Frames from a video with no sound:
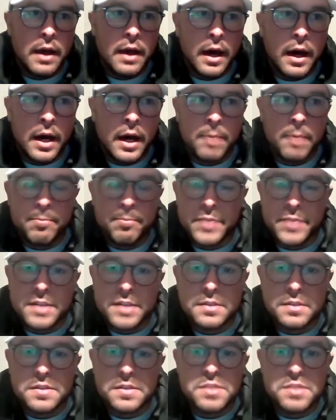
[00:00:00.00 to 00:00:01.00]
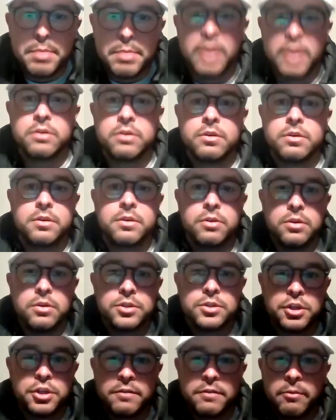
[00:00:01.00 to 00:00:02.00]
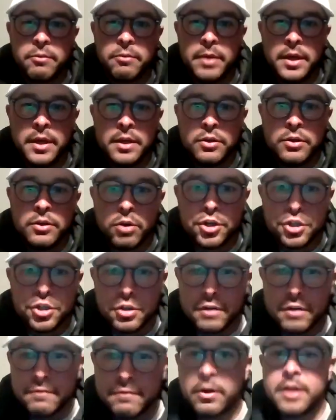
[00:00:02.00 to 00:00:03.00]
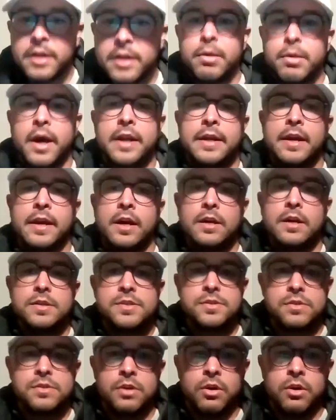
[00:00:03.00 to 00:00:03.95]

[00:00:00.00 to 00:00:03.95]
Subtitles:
That doesn't spell good culture for me, nor should it for anybody else.